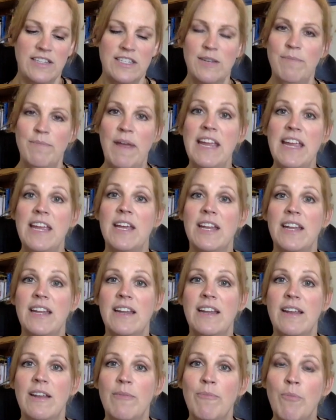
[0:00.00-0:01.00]
to make it
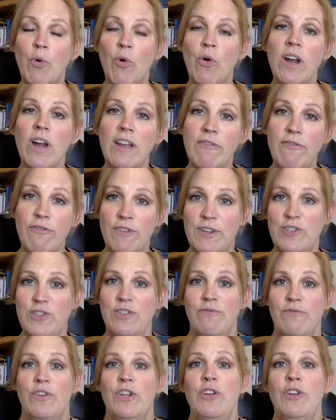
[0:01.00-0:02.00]
more
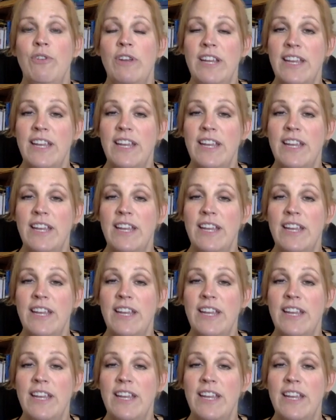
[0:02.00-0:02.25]
efficient for you to